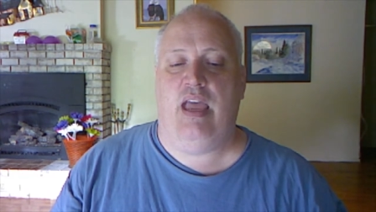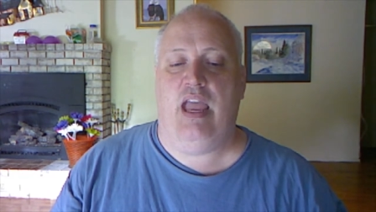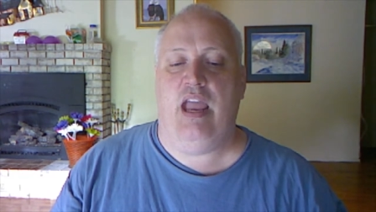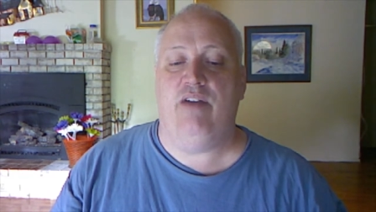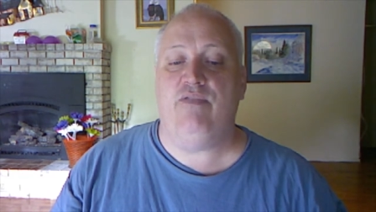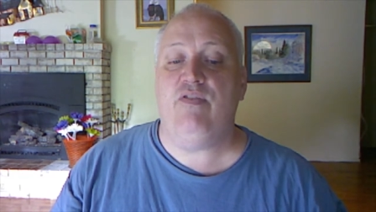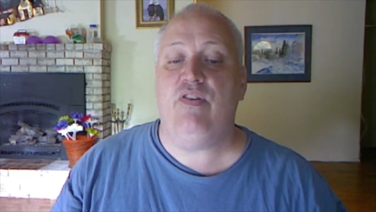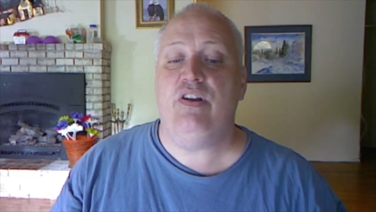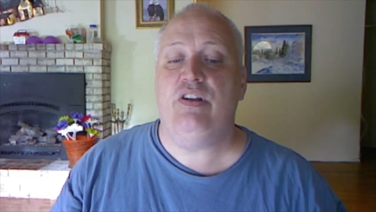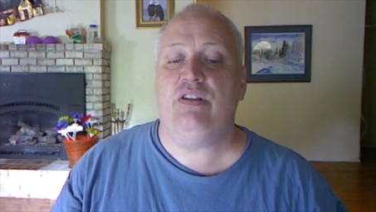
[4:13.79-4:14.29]

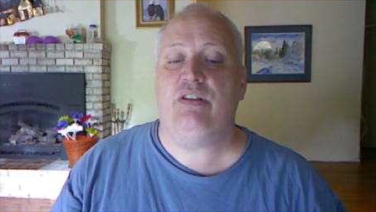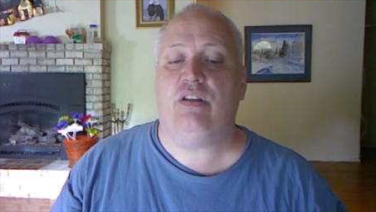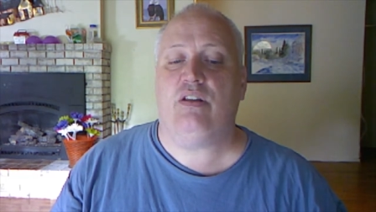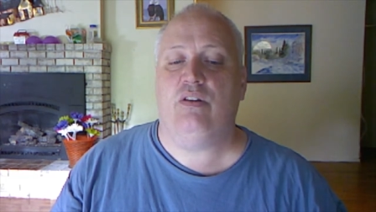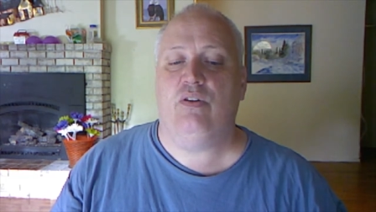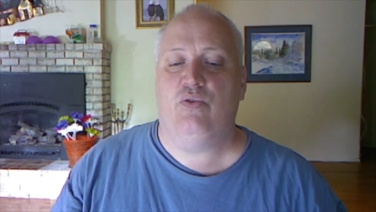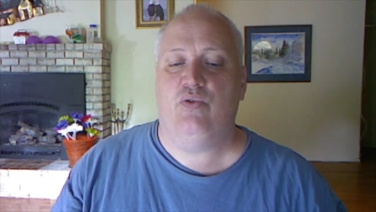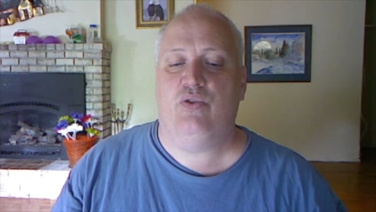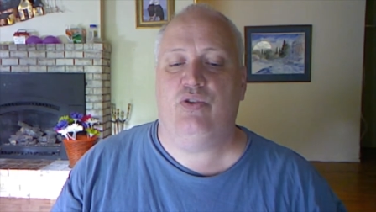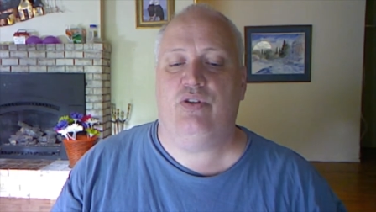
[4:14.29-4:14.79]
Every
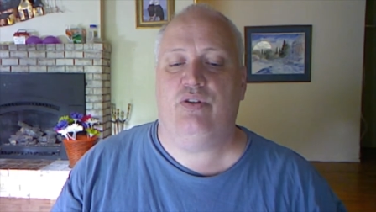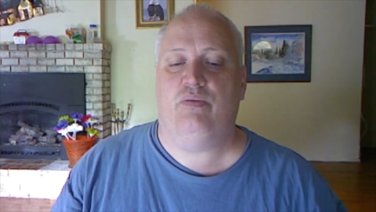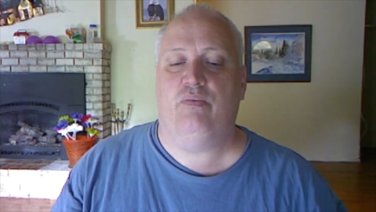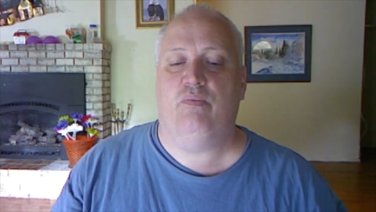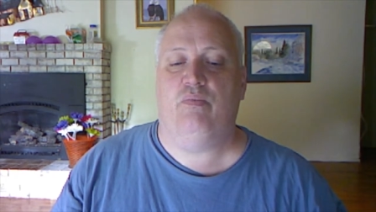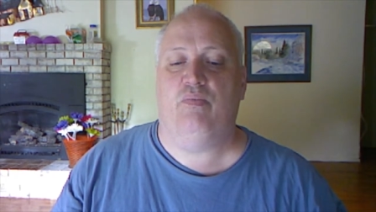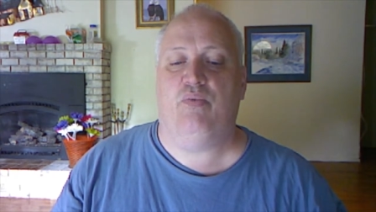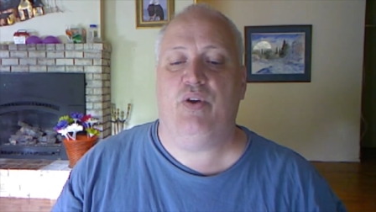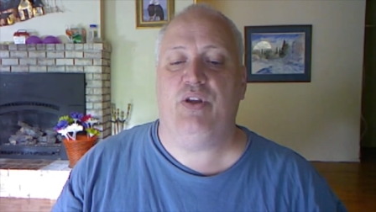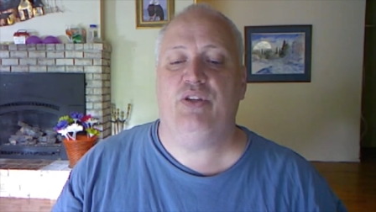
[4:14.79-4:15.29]

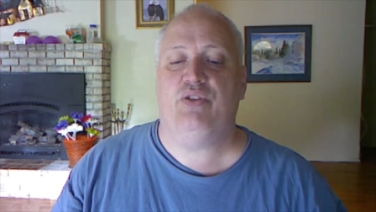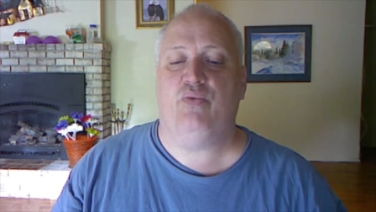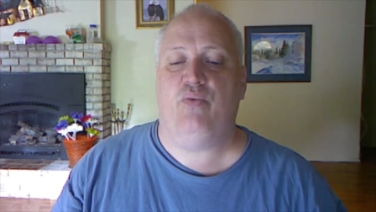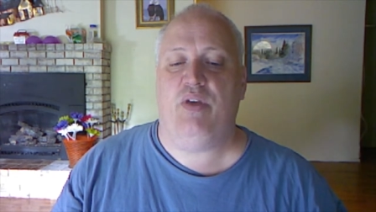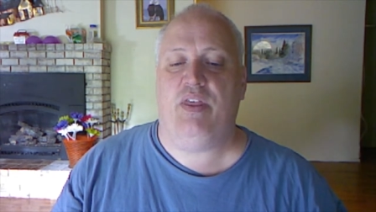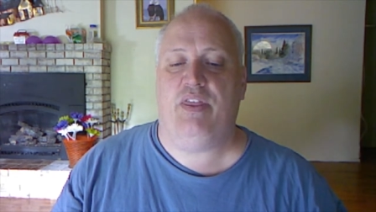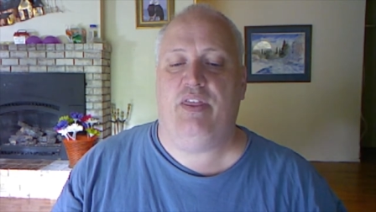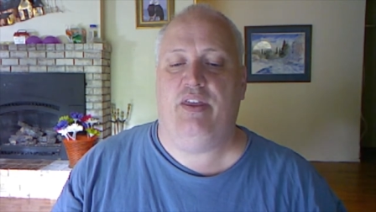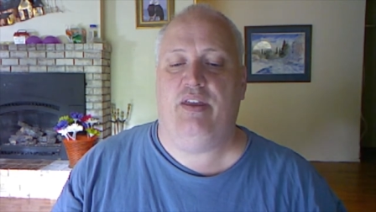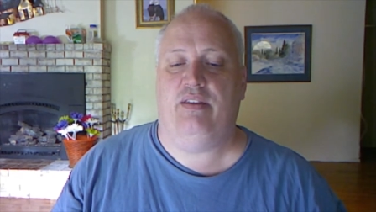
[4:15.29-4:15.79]
solution brings
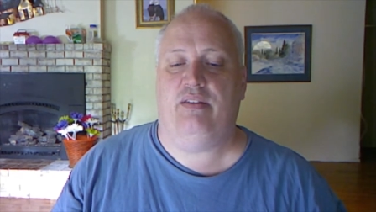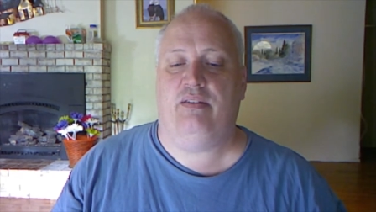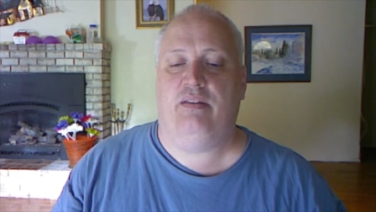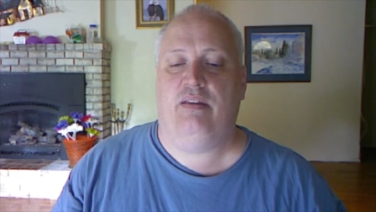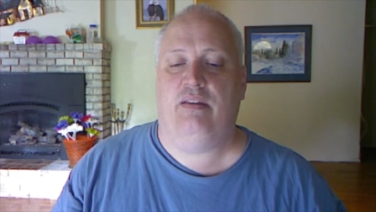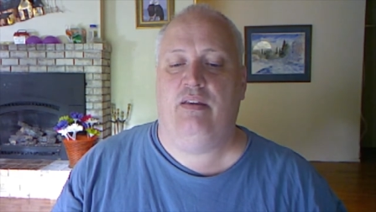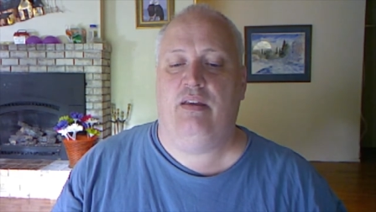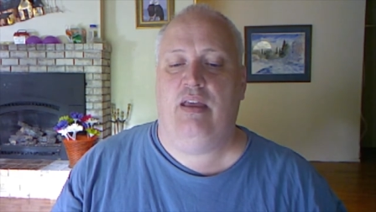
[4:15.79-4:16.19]
with it